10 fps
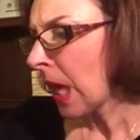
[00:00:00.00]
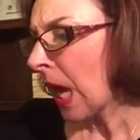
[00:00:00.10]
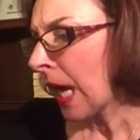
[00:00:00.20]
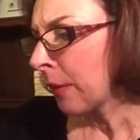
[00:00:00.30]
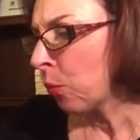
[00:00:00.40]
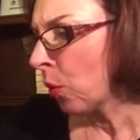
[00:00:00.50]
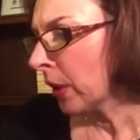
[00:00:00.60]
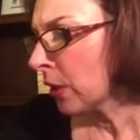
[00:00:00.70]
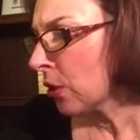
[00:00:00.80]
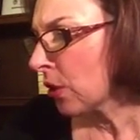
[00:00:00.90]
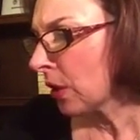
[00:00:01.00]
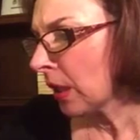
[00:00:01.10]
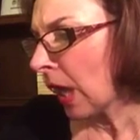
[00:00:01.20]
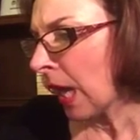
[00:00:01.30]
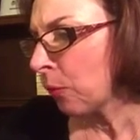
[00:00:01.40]
I want
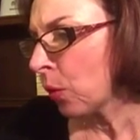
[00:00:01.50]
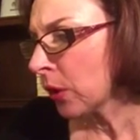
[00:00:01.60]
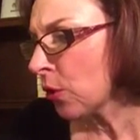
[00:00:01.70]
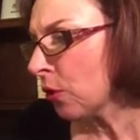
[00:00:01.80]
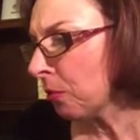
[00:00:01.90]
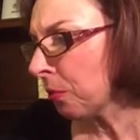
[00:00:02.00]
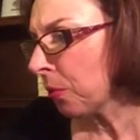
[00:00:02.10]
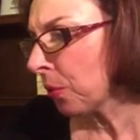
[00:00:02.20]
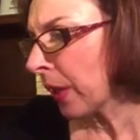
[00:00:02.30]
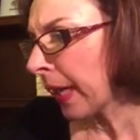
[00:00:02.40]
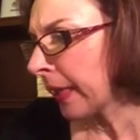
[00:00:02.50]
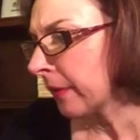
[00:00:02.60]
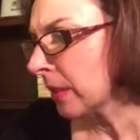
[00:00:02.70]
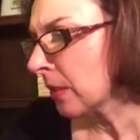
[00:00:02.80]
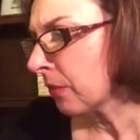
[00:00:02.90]
you to pray
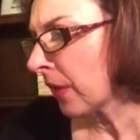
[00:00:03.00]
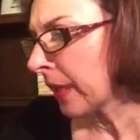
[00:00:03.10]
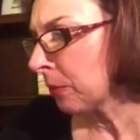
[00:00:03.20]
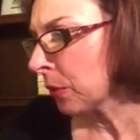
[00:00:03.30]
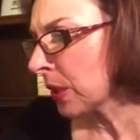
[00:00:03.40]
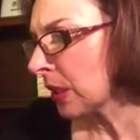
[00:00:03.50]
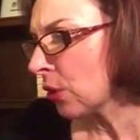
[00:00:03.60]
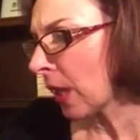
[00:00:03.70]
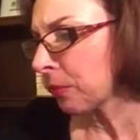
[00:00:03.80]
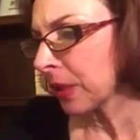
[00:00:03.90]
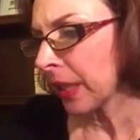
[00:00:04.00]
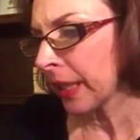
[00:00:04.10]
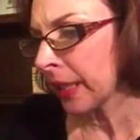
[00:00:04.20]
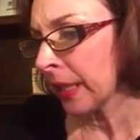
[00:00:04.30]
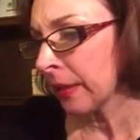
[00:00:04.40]
the Divine Mercy Chaplet
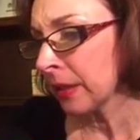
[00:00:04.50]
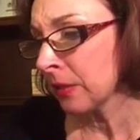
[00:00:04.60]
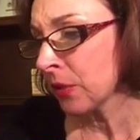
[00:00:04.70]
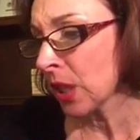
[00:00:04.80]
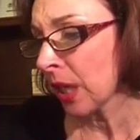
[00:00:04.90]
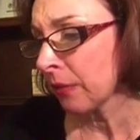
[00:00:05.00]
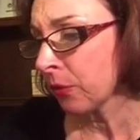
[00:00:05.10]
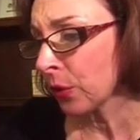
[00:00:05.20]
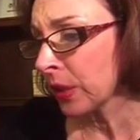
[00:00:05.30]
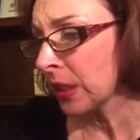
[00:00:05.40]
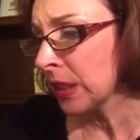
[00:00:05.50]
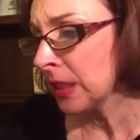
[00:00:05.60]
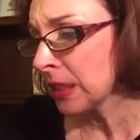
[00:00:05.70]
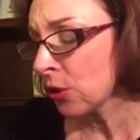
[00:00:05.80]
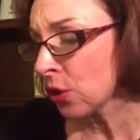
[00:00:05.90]
ahead of time for
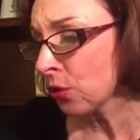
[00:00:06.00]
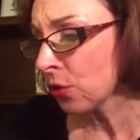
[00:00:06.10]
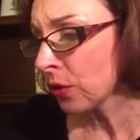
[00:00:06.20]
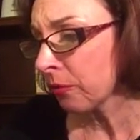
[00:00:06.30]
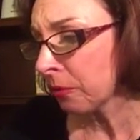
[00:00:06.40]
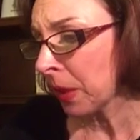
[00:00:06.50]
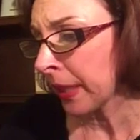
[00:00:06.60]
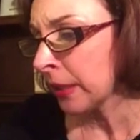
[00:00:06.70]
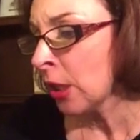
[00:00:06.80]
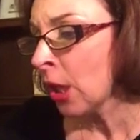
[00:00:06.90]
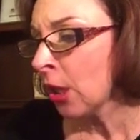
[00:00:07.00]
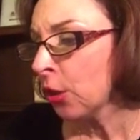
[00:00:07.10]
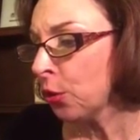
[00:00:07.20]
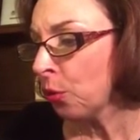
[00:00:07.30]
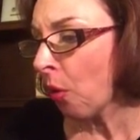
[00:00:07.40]
these children of mine
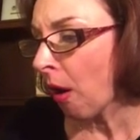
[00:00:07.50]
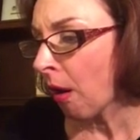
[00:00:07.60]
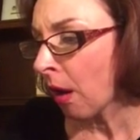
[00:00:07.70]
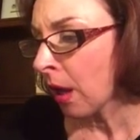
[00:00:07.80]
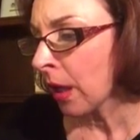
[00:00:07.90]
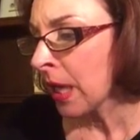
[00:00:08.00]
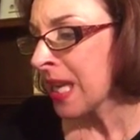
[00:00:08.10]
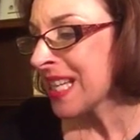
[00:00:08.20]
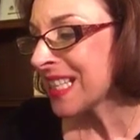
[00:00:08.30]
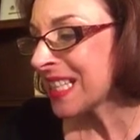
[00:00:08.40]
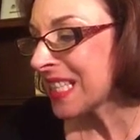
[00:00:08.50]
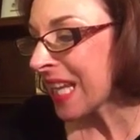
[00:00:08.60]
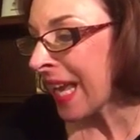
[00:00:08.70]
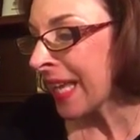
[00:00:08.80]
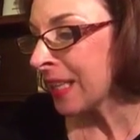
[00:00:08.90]
who are
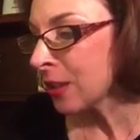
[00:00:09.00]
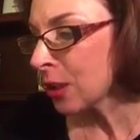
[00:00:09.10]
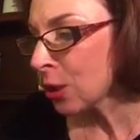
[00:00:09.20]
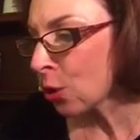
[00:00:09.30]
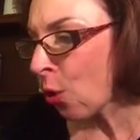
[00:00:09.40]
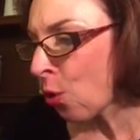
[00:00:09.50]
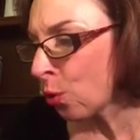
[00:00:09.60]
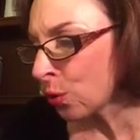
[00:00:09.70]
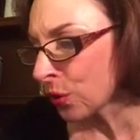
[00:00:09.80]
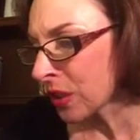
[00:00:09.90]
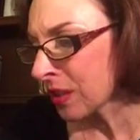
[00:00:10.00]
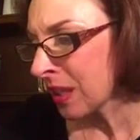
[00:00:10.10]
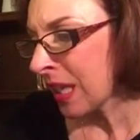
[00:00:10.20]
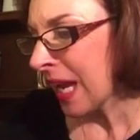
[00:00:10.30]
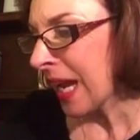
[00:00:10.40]
dead souls
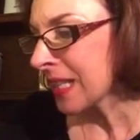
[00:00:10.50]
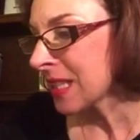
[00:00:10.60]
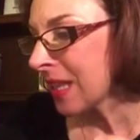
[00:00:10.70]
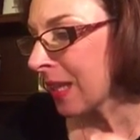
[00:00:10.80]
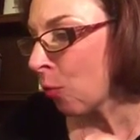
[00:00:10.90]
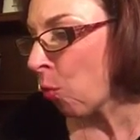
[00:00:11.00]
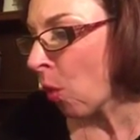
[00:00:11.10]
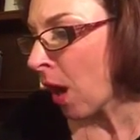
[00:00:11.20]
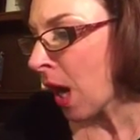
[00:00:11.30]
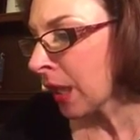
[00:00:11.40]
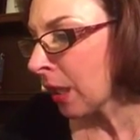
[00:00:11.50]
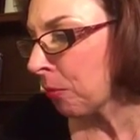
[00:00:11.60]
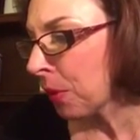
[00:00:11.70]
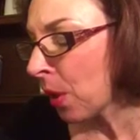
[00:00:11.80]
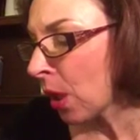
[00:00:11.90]
as they walk
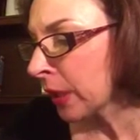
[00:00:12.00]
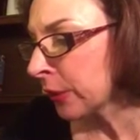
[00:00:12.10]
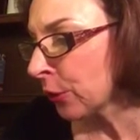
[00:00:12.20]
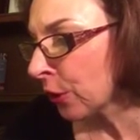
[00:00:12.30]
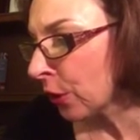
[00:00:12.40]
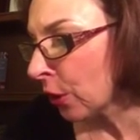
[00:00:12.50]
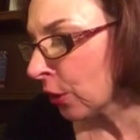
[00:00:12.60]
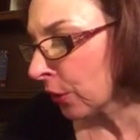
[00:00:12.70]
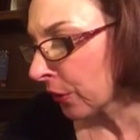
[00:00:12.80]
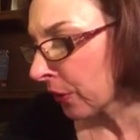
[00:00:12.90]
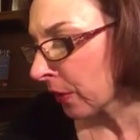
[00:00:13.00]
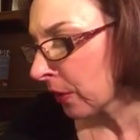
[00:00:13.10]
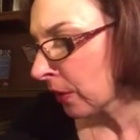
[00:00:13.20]
upon your earth.